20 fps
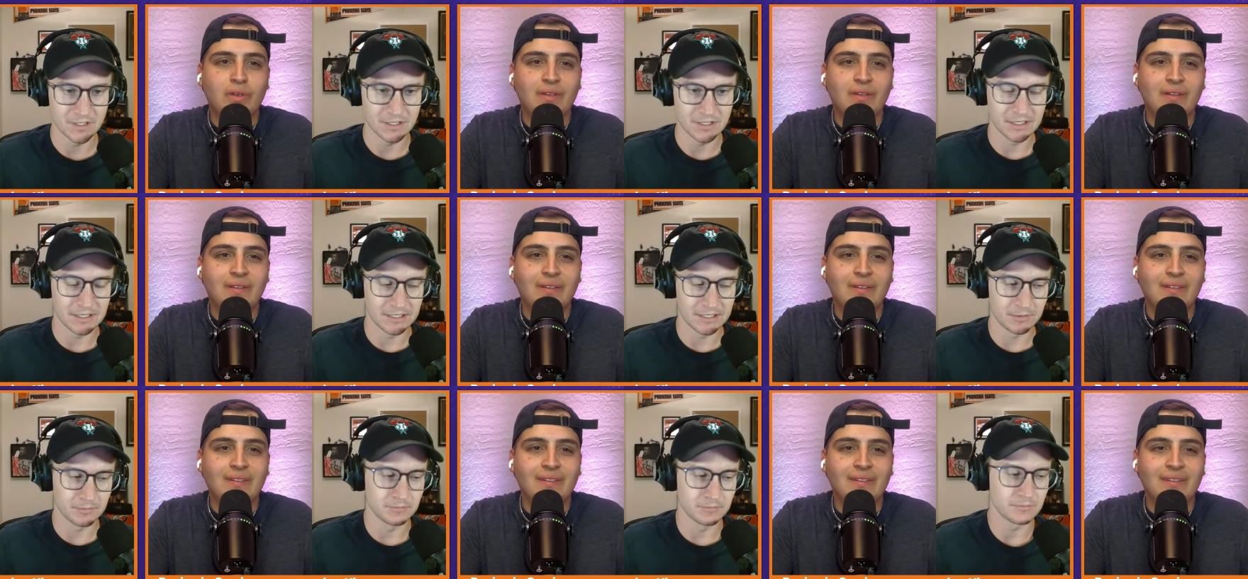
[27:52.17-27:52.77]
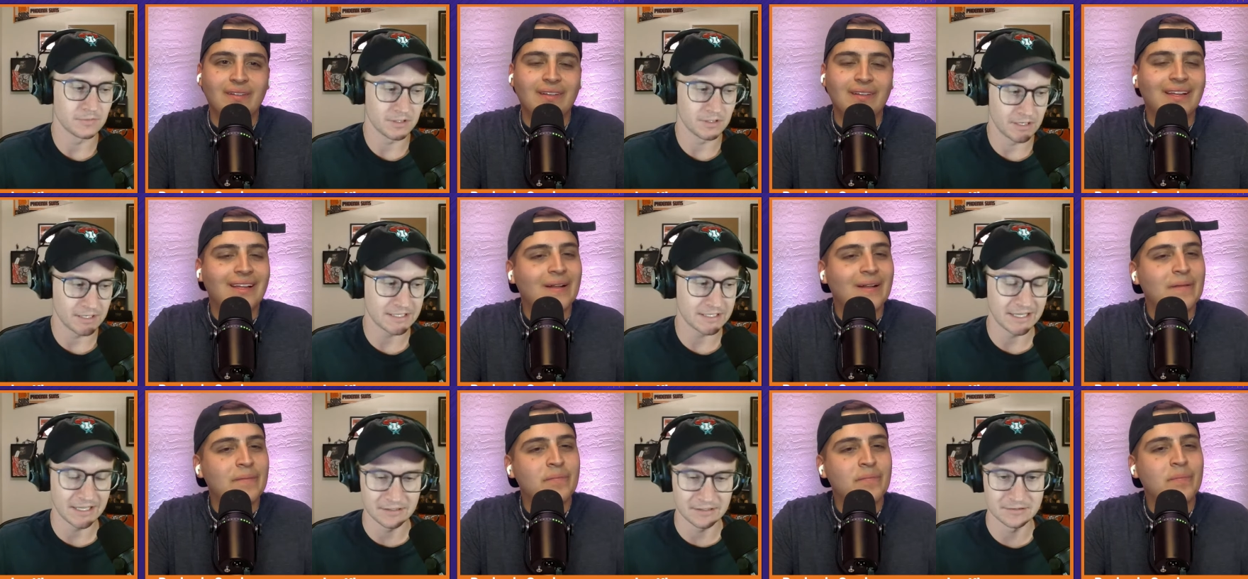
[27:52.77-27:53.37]
Speaker 1: um,
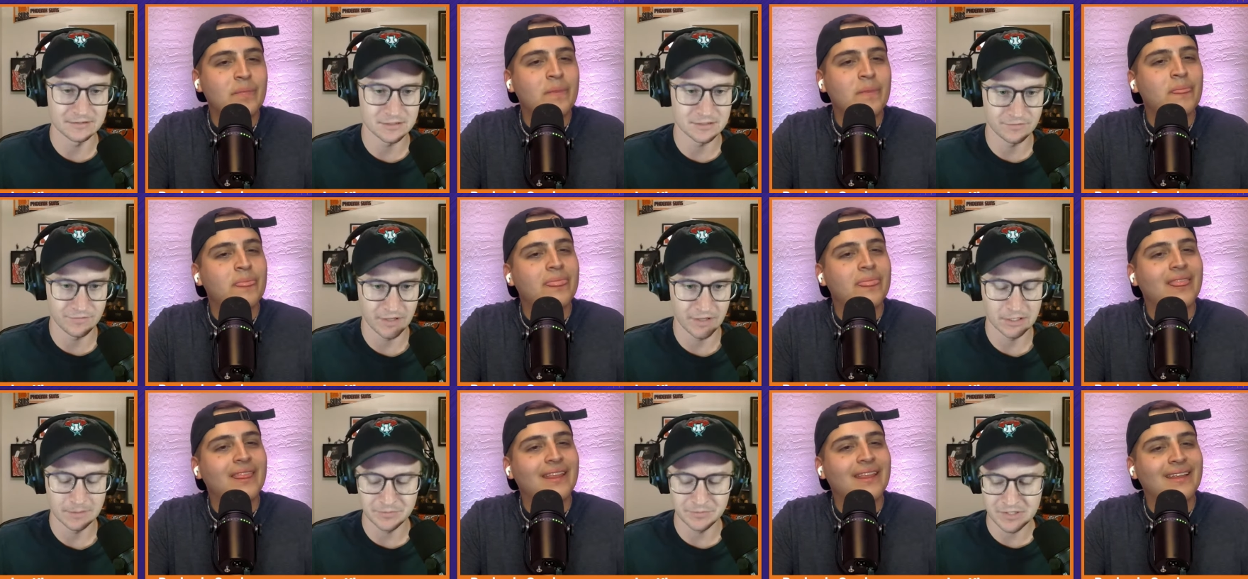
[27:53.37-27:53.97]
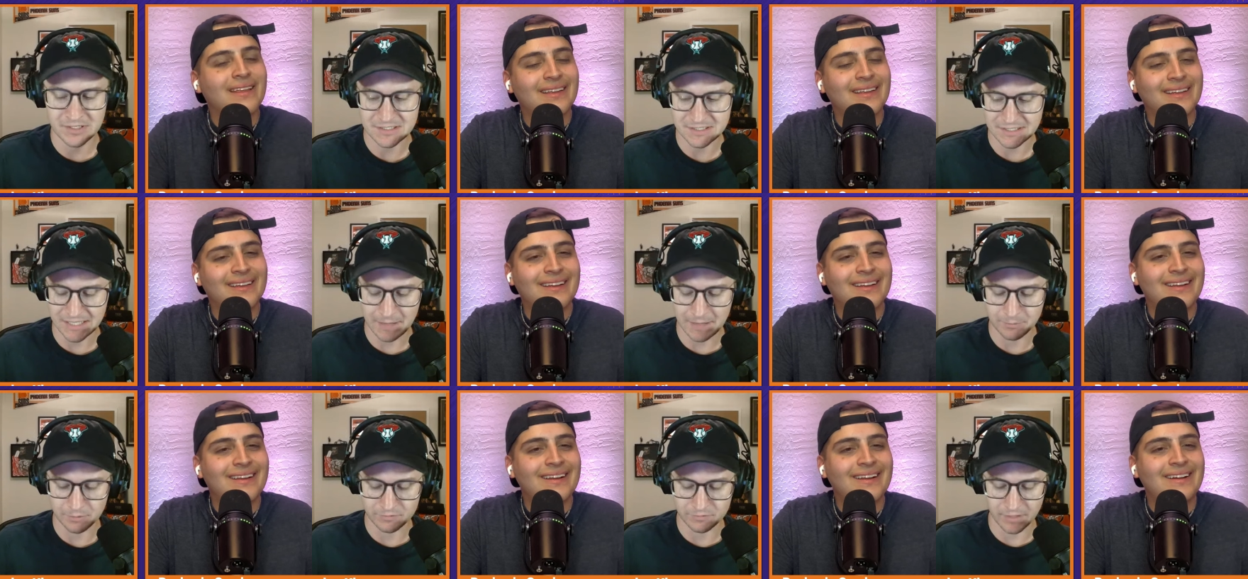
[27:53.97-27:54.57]
again, develop this
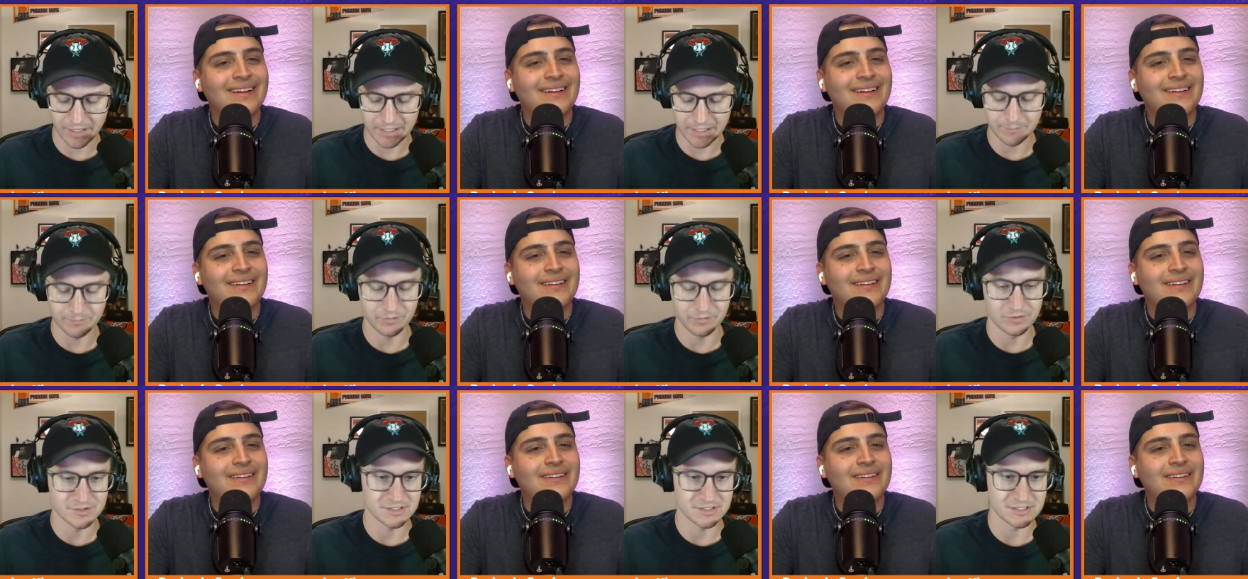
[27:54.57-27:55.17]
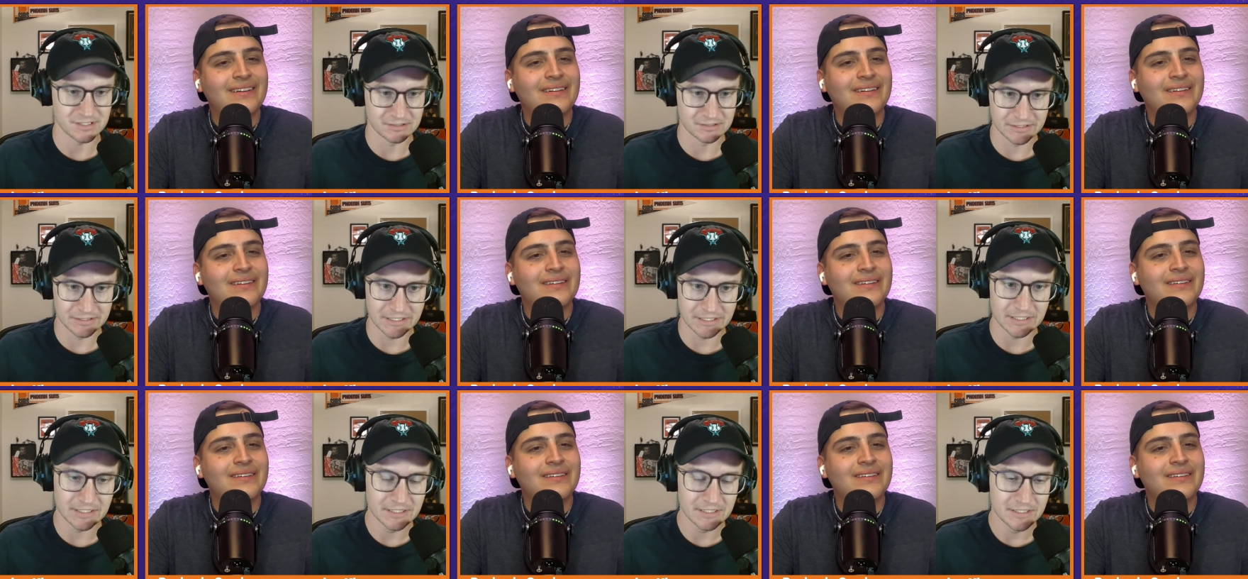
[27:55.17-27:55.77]
type of lineup
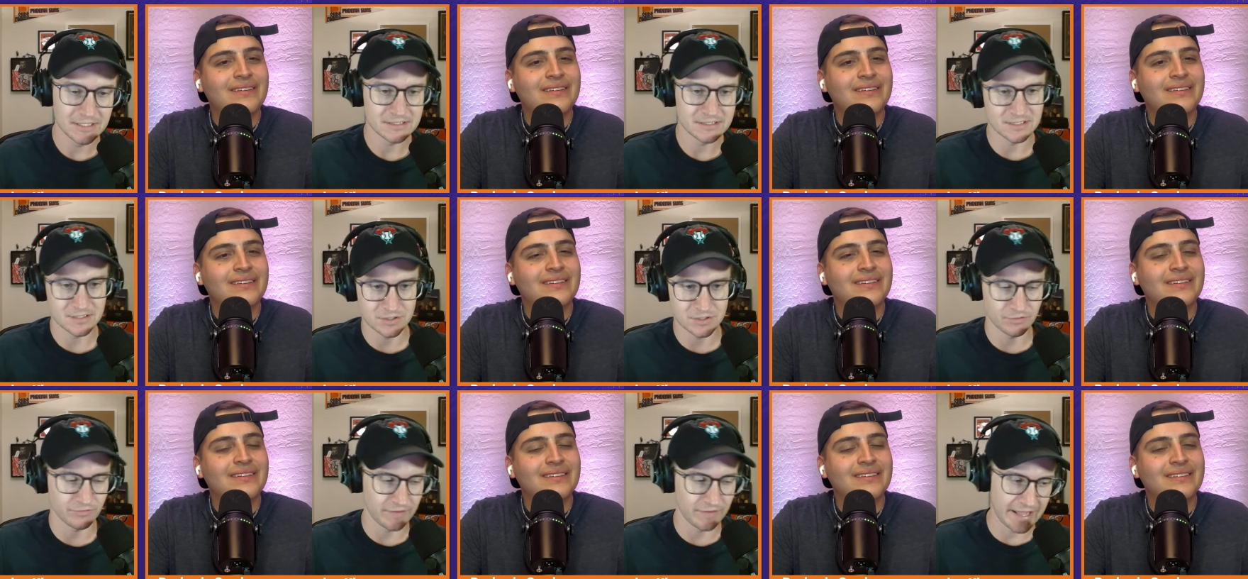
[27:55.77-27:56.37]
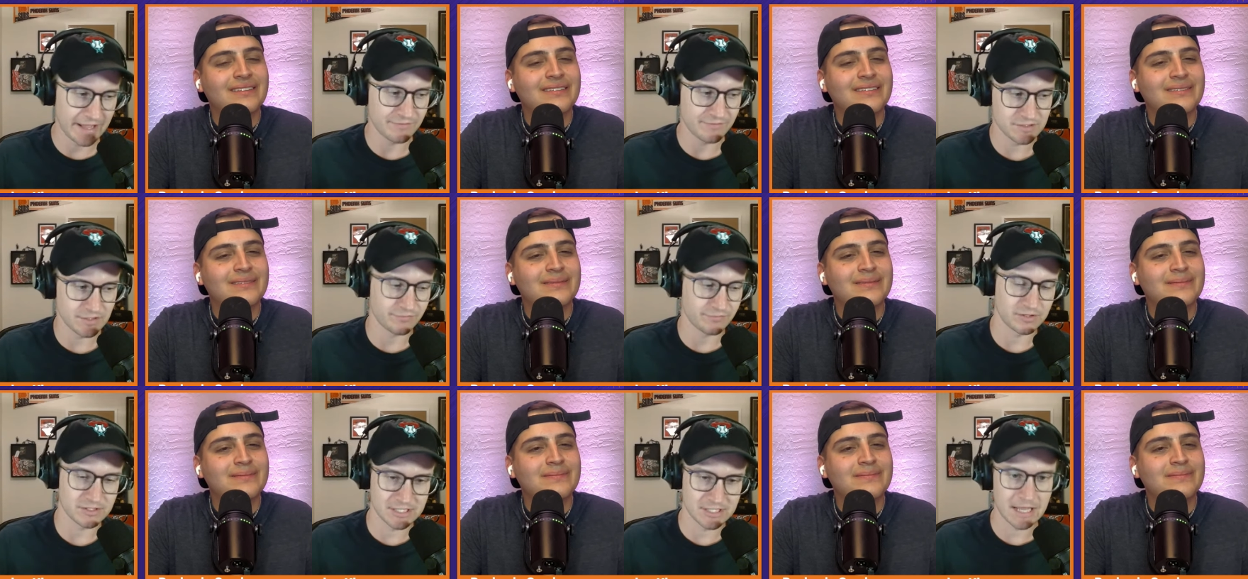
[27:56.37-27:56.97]
versatility to survive
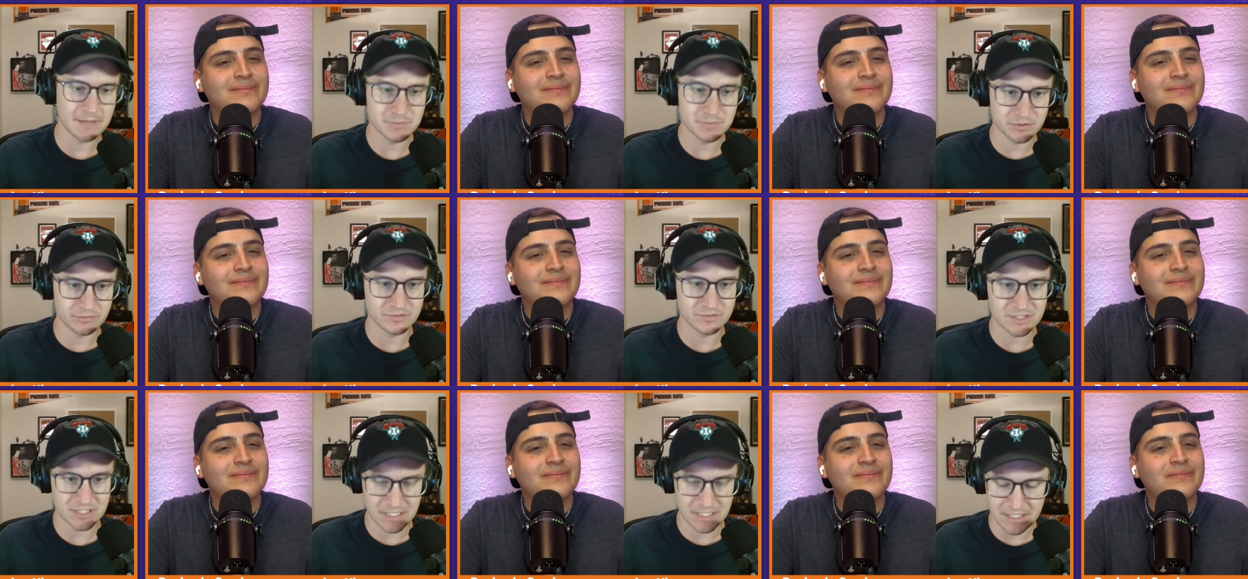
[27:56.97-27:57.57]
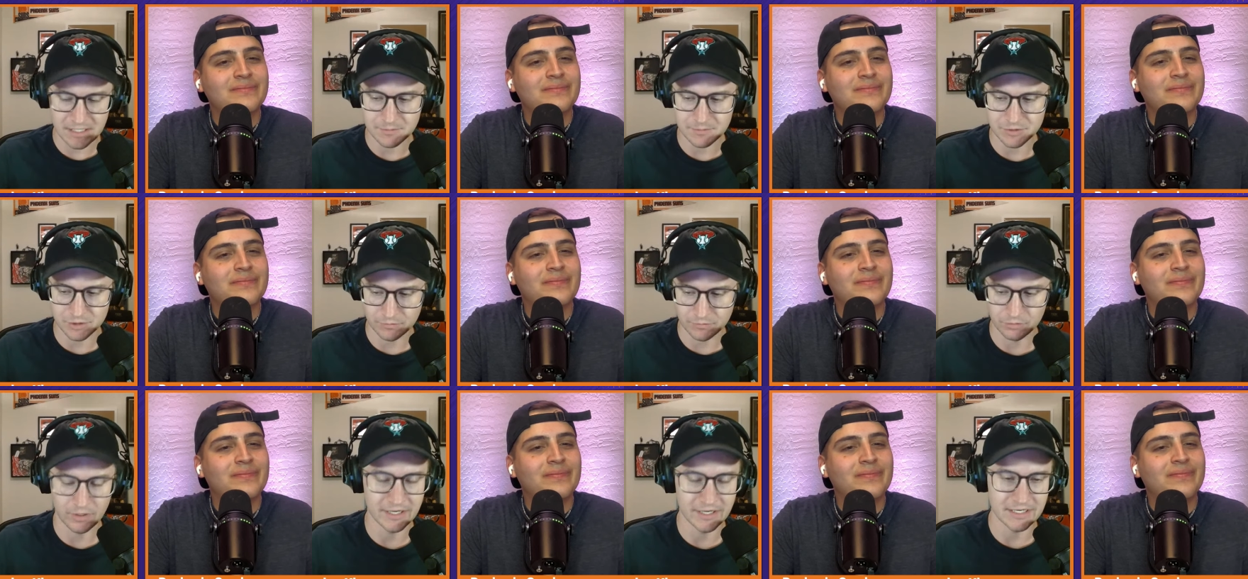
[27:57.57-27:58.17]
different types of teams
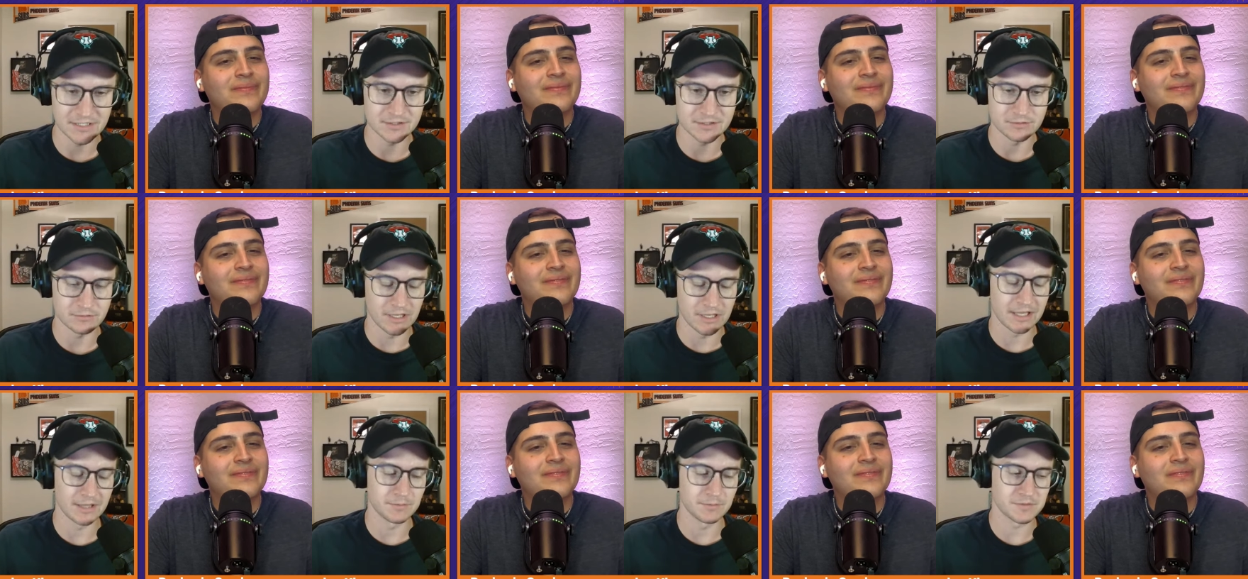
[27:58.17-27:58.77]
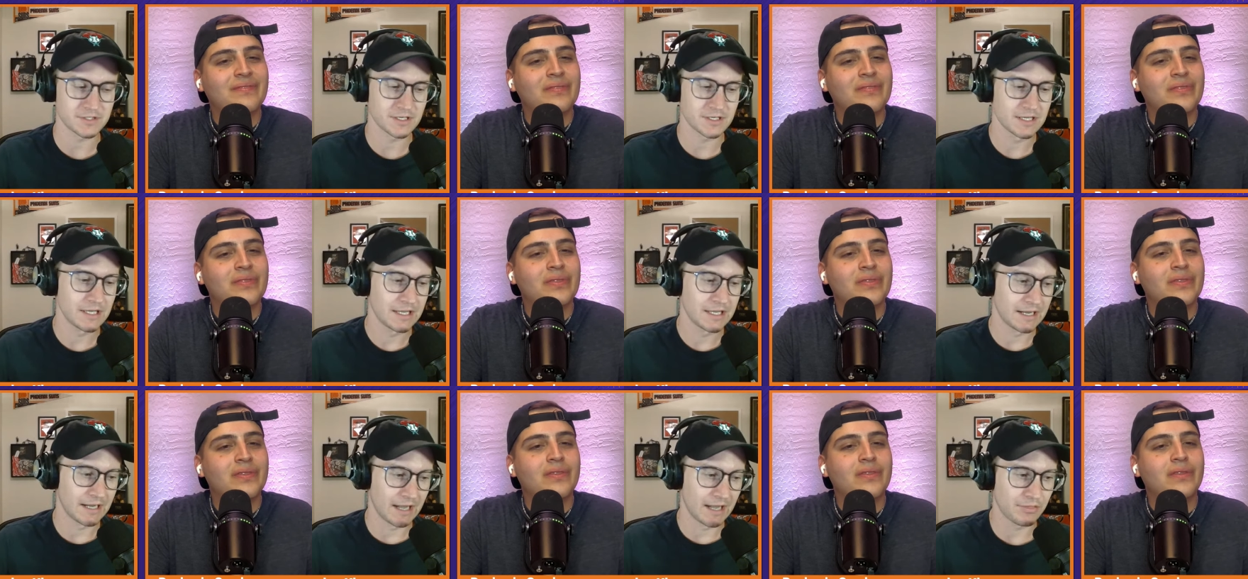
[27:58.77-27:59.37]
over eighty-two games.
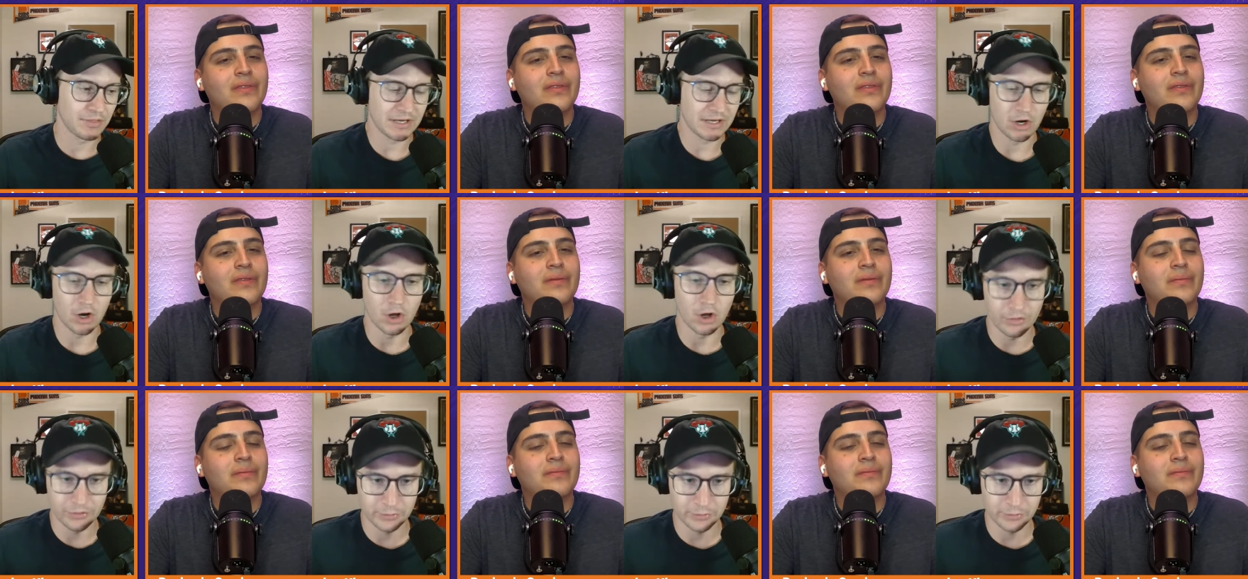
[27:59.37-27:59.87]
I think all